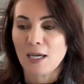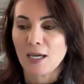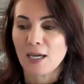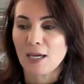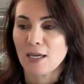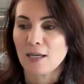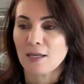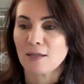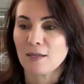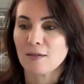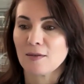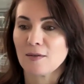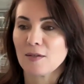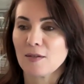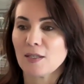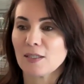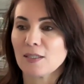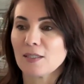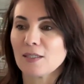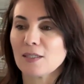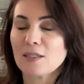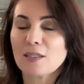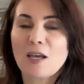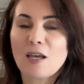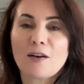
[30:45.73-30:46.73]
and the
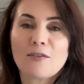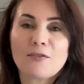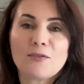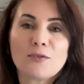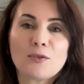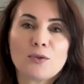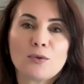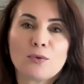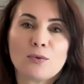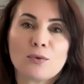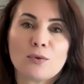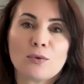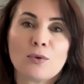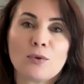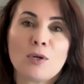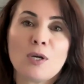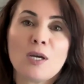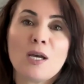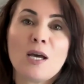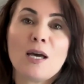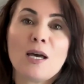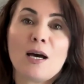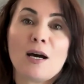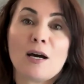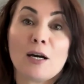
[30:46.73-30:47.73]
stuff you
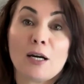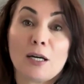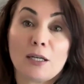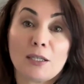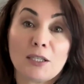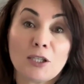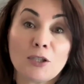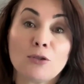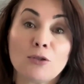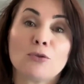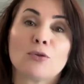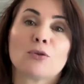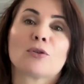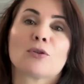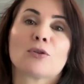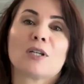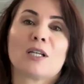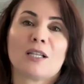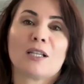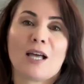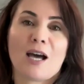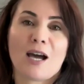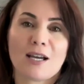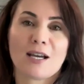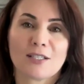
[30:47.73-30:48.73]

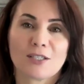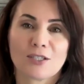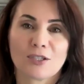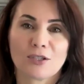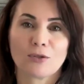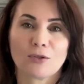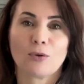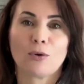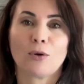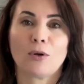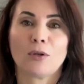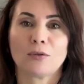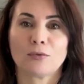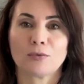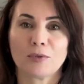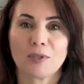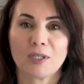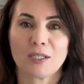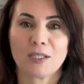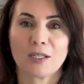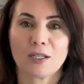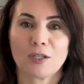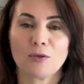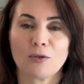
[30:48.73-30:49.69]
internalized already.